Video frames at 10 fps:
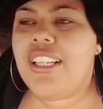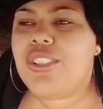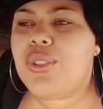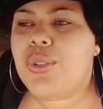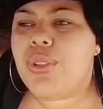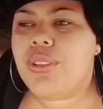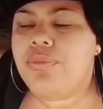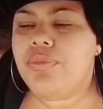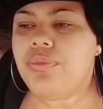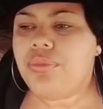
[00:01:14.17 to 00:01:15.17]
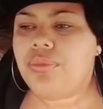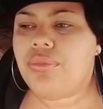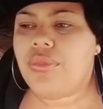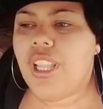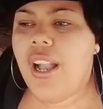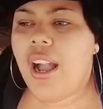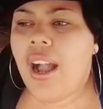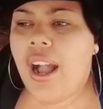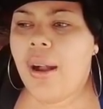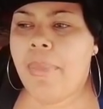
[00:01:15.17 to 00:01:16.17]
So
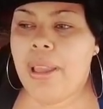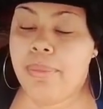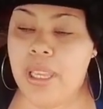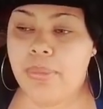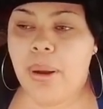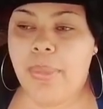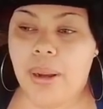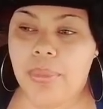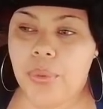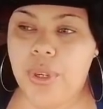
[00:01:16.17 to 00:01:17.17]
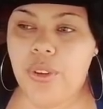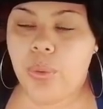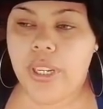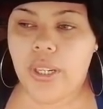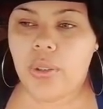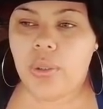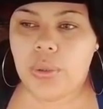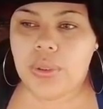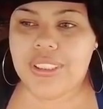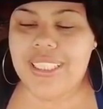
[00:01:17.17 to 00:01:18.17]
me and my mama, we real
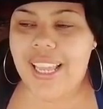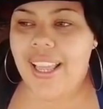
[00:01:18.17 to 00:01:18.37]
close,